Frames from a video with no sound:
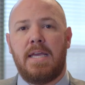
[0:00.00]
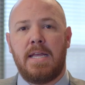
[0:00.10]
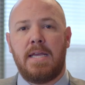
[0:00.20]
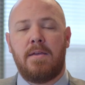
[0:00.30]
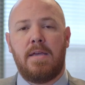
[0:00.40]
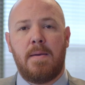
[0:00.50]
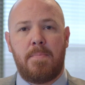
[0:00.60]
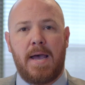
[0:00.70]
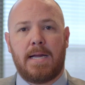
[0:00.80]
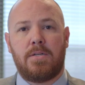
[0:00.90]
any
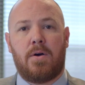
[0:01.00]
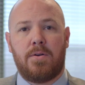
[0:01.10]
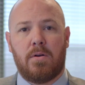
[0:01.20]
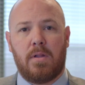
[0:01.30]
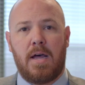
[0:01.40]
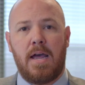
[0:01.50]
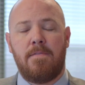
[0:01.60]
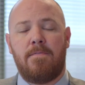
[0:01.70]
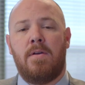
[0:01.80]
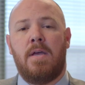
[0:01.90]
impact on your
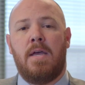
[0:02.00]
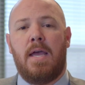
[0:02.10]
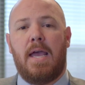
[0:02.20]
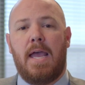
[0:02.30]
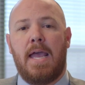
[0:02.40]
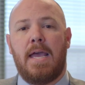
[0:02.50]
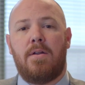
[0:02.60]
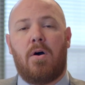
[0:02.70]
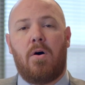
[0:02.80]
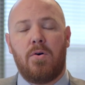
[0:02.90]
life,
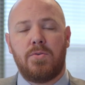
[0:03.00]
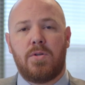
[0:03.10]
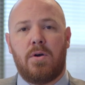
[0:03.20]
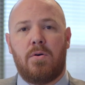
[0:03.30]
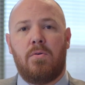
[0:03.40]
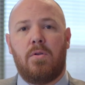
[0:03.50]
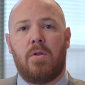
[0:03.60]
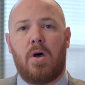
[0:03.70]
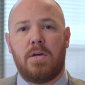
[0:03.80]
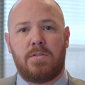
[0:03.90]
and also
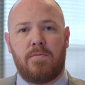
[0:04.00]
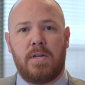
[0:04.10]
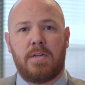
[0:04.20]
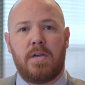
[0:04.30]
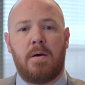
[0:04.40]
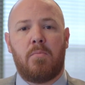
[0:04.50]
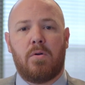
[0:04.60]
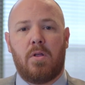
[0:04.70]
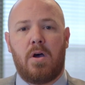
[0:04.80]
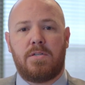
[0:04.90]
loss of income
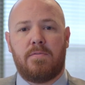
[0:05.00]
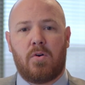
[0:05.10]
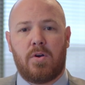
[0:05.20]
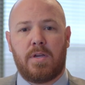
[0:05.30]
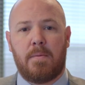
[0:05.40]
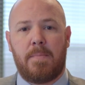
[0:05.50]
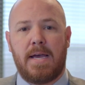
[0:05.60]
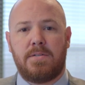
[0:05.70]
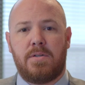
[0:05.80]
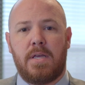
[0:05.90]
or loss of earning
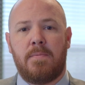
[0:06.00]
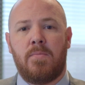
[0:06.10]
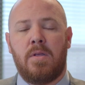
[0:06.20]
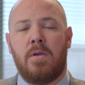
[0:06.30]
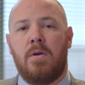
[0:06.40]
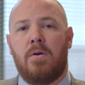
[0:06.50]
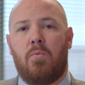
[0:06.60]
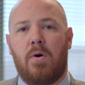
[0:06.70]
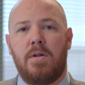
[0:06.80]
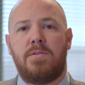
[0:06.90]
capacity.
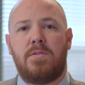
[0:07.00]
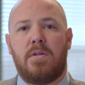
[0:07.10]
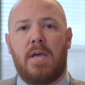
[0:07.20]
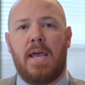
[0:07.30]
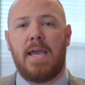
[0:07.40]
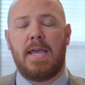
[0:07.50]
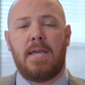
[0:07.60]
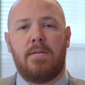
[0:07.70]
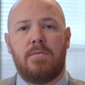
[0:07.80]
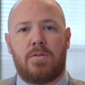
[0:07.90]
Once
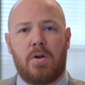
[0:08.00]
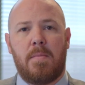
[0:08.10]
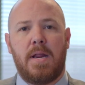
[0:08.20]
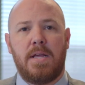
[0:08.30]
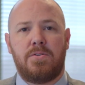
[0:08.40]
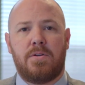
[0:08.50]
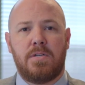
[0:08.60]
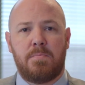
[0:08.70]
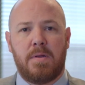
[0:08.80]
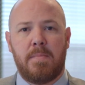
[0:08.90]
a determination
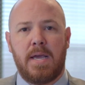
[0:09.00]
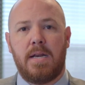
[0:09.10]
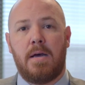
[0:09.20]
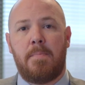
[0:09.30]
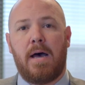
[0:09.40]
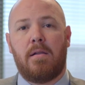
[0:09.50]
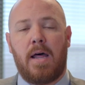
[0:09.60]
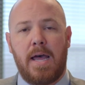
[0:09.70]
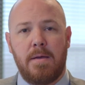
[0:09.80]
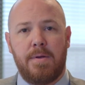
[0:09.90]
has been made about
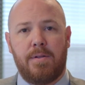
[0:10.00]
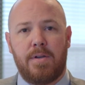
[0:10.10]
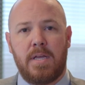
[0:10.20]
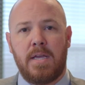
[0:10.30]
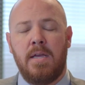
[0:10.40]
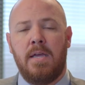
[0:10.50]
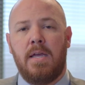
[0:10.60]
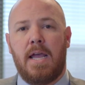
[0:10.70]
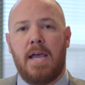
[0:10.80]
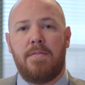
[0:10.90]
liability
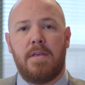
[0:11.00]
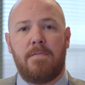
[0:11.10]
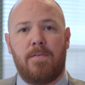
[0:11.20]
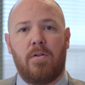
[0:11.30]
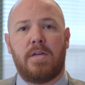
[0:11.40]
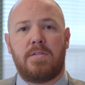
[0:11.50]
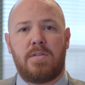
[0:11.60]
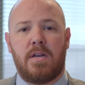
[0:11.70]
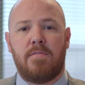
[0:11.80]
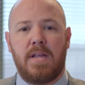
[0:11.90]
and the full
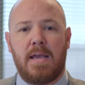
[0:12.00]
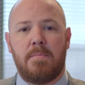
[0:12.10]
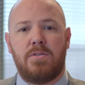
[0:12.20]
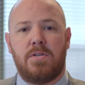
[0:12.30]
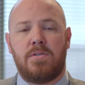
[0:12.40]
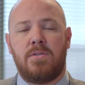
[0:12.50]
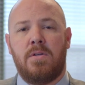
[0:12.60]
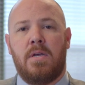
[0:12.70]
extent of damages,